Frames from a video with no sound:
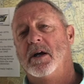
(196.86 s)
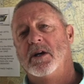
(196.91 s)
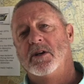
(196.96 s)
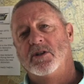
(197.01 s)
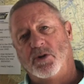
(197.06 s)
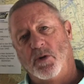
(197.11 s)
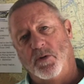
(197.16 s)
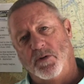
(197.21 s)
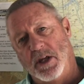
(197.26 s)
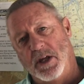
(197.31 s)

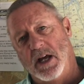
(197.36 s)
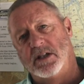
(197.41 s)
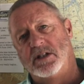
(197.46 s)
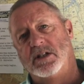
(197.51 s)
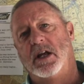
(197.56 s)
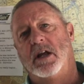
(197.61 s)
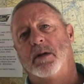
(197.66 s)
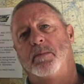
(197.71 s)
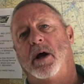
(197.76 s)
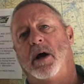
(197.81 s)
So thanks
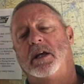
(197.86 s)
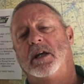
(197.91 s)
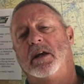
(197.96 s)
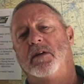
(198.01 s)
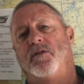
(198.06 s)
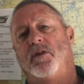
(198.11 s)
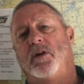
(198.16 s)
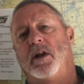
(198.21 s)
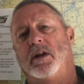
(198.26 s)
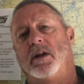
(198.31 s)
again, Mikey,
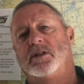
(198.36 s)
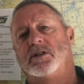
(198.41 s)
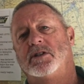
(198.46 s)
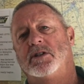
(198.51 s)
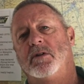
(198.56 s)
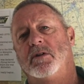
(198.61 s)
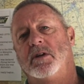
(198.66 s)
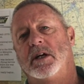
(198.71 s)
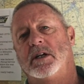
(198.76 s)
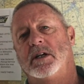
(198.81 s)
for letting us
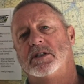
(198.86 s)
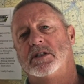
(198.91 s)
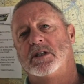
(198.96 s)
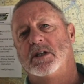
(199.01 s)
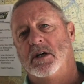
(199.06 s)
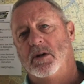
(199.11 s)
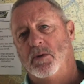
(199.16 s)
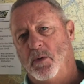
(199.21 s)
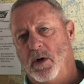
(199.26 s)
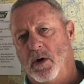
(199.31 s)
do this.
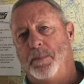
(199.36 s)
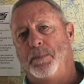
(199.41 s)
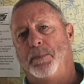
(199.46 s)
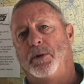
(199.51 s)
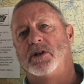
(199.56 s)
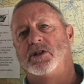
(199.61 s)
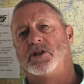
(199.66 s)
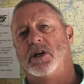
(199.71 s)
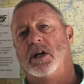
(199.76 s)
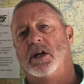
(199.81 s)
We
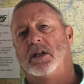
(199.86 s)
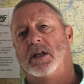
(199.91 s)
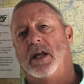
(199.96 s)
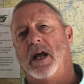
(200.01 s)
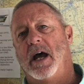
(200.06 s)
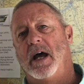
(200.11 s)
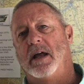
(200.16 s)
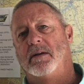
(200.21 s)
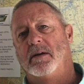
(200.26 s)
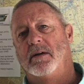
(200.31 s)
appreciate
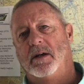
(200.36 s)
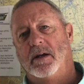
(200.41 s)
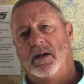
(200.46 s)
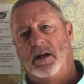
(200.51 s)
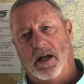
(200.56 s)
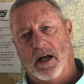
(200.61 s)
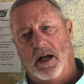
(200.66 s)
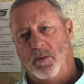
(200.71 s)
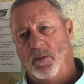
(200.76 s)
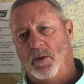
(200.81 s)
that,
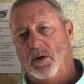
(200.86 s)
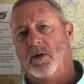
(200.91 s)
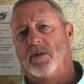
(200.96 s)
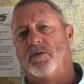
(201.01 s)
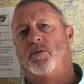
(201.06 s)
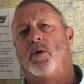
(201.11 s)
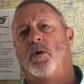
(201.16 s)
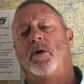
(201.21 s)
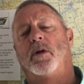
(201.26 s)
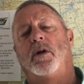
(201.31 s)
and we look
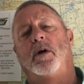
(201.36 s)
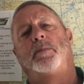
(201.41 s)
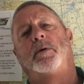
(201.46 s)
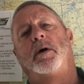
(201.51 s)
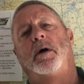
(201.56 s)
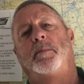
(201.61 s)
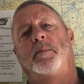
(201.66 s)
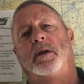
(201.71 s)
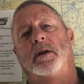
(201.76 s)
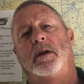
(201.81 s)
forward to
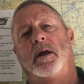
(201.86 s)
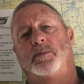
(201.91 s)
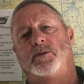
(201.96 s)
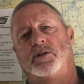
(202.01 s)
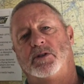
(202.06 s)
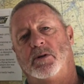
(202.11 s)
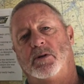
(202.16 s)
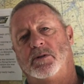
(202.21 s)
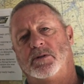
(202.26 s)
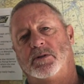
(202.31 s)
upcoming
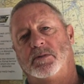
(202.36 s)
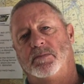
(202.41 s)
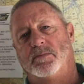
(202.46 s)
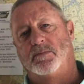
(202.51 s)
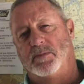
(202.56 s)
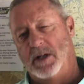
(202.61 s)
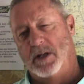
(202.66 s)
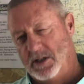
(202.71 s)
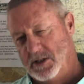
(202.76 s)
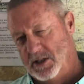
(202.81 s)
episodes.
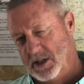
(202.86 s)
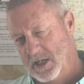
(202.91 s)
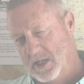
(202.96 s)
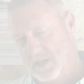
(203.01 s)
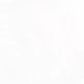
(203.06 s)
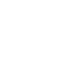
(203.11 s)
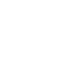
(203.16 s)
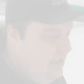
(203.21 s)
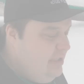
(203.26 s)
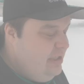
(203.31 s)
Thanks again.